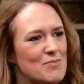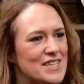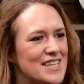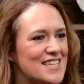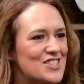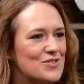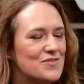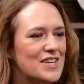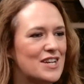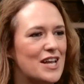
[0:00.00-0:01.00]
But yes, she
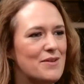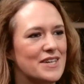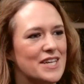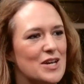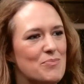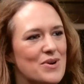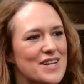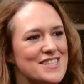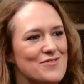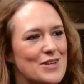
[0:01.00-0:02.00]
was very glowing in her
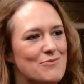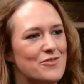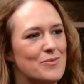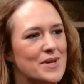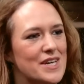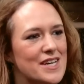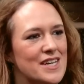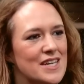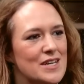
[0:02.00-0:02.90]
praise of him from her